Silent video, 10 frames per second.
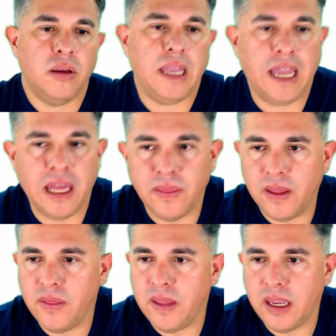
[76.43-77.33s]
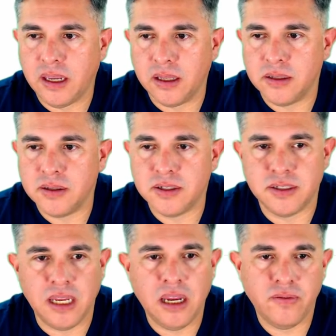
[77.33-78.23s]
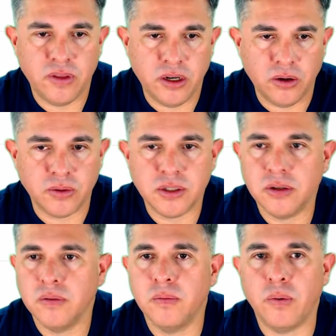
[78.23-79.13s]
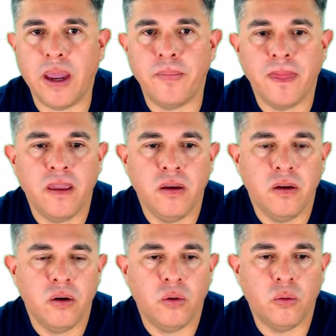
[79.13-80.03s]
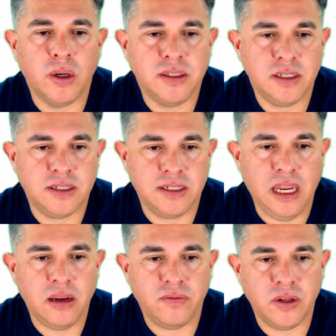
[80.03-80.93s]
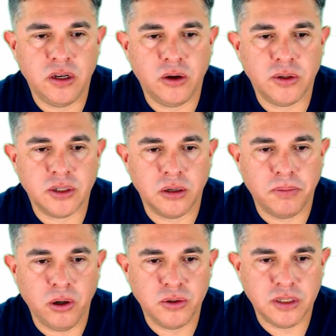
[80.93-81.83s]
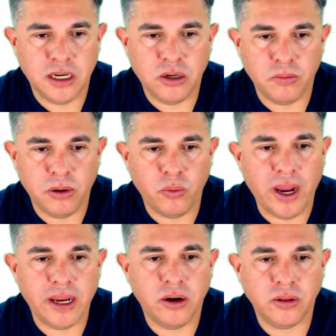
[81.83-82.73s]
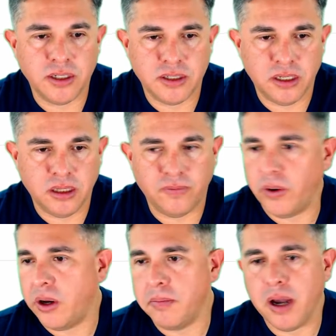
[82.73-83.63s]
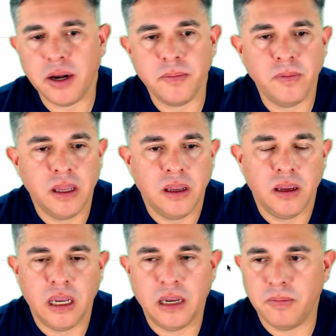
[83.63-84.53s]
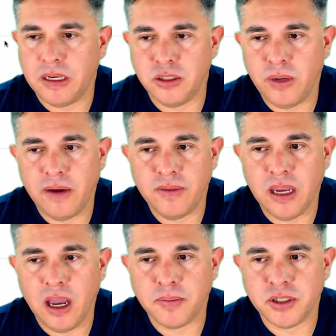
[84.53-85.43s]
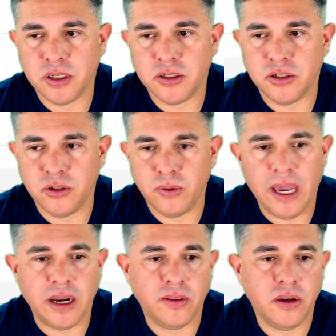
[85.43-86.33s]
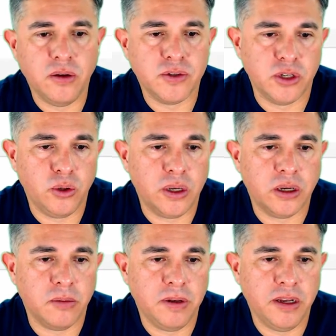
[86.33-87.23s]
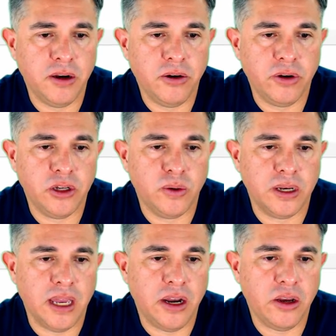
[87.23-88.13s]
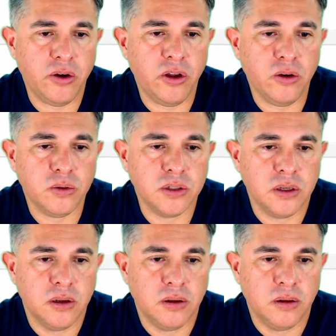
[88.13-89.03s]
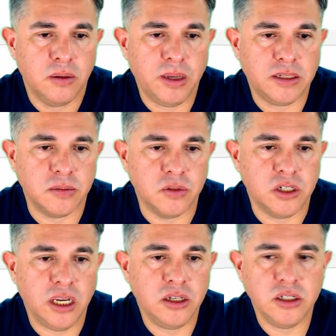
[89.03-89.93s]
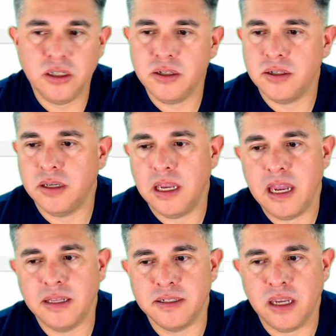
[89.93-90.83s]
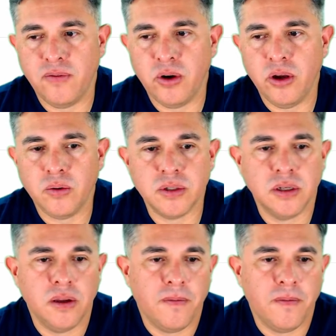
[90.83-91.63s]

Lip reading: And then they can save the note. Okay. Once it's saved, the note is going to post and it'll be right here listed at the very bottom. They do have the option to edit the note. So you can come in here and you can edit your note, make some changes and save your note,